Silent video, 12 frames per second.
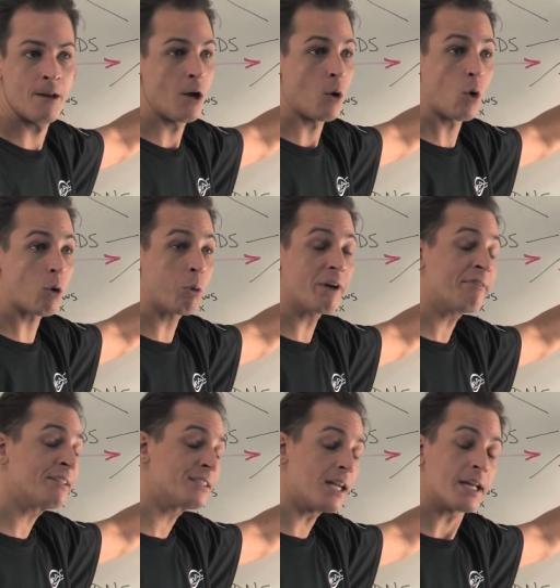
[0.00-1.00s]
Or what if
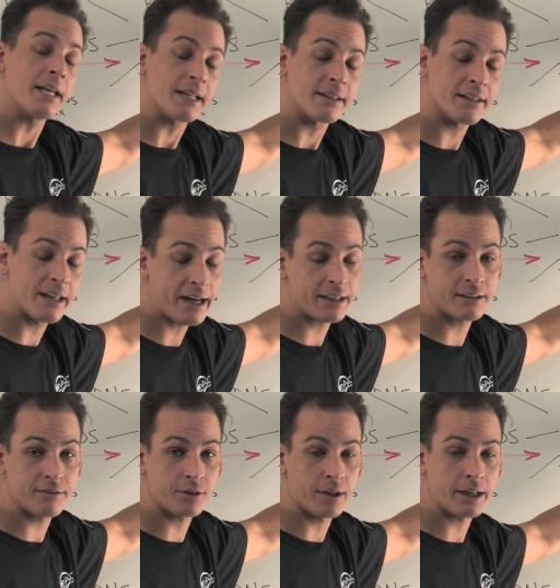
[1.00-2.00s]
it's not connected to
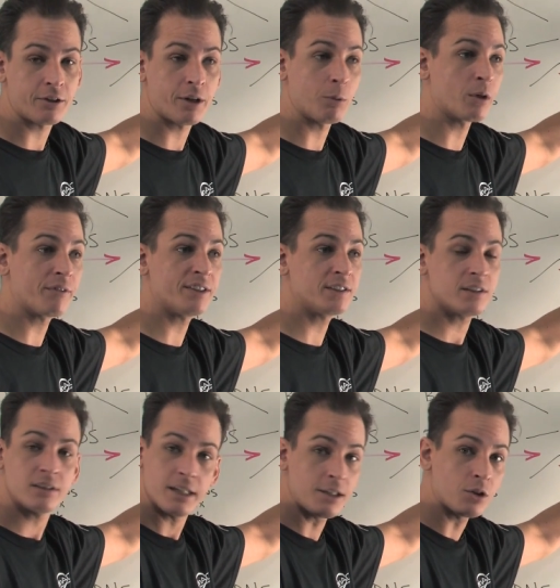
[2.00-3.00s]
Active Directory? What if it's a
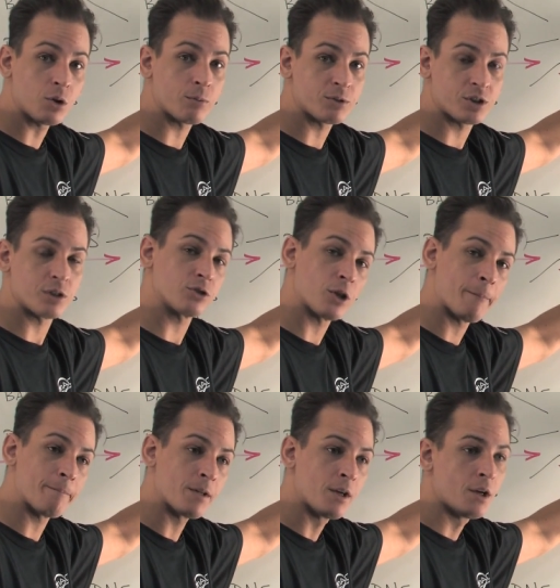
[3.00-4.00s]
standalone
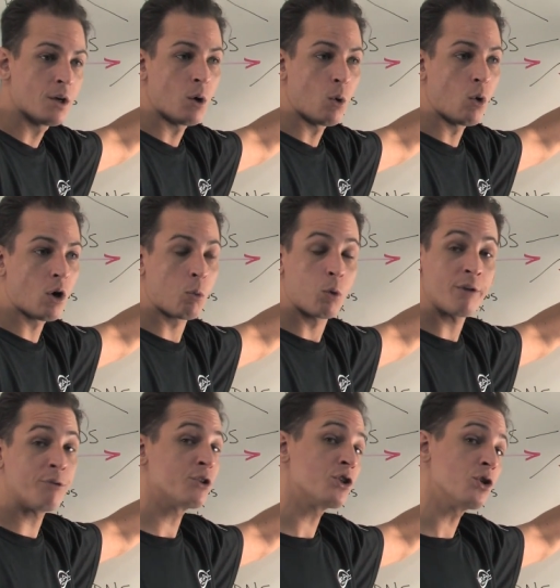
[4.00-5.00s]
system? Or what if
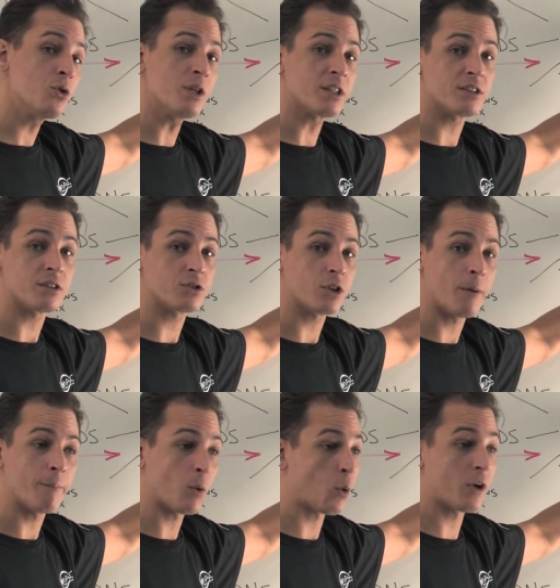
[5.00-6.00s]
it's a Unix
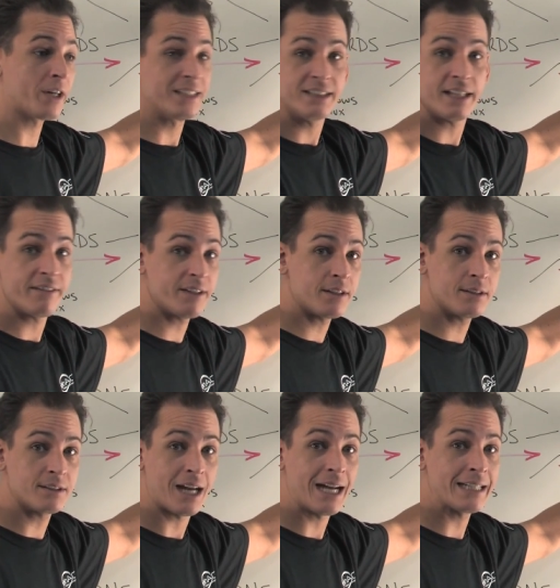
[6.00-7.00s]
system? Or is it even
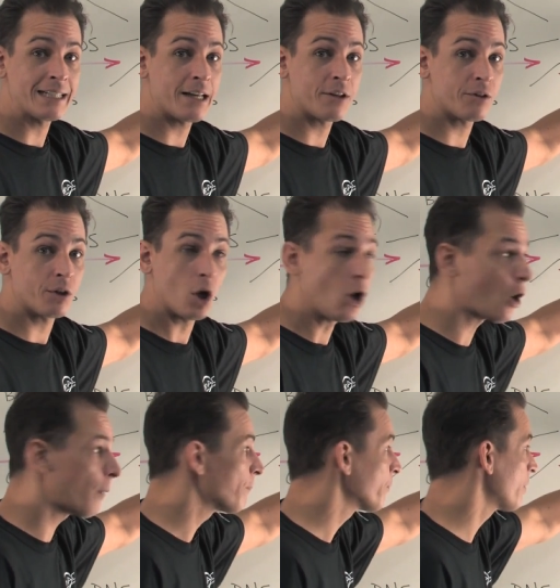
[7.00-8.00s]
tied together at
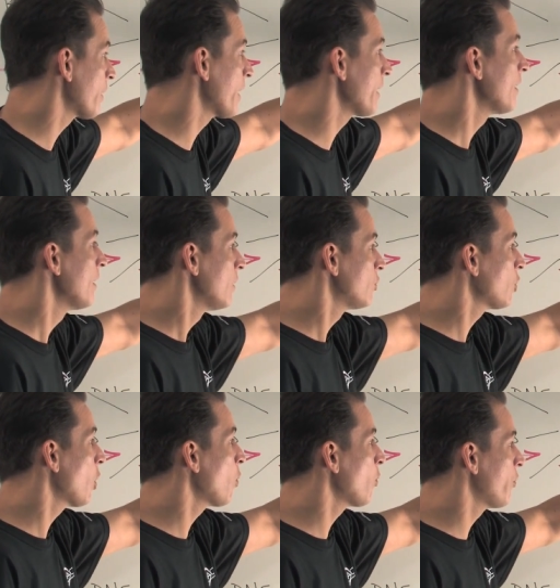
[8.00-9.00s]
all? Right?
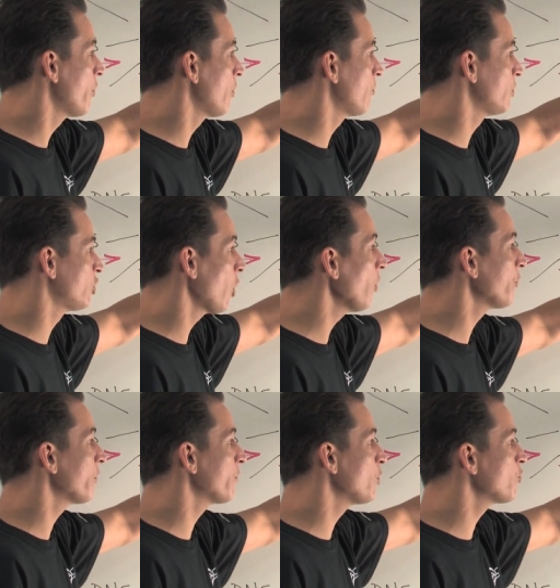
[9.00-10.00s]
So the result
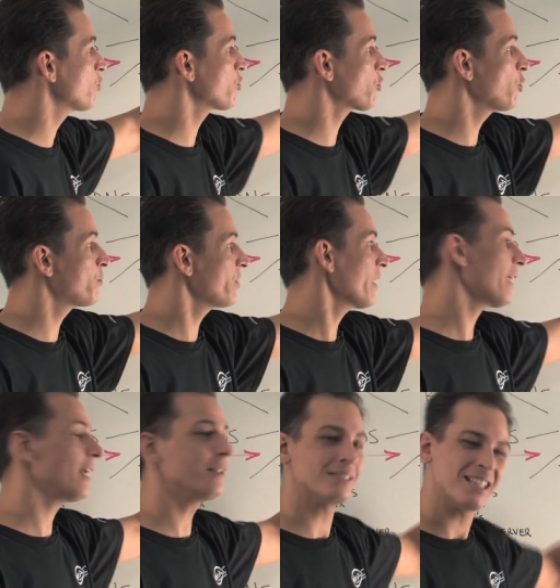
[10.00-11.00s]
of users, groups, and
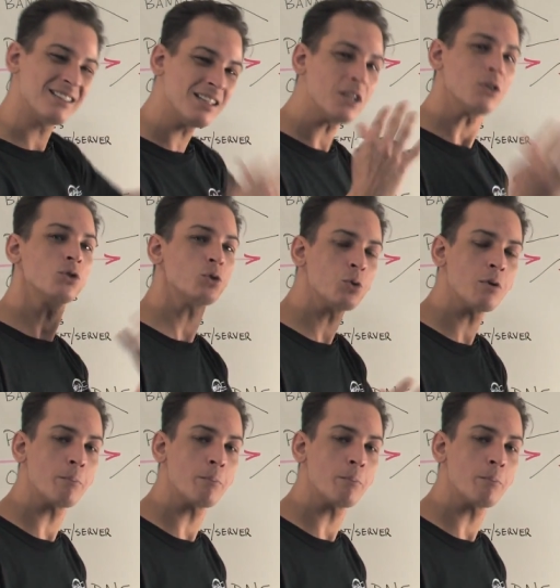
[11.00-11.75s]
accounts, that tells you the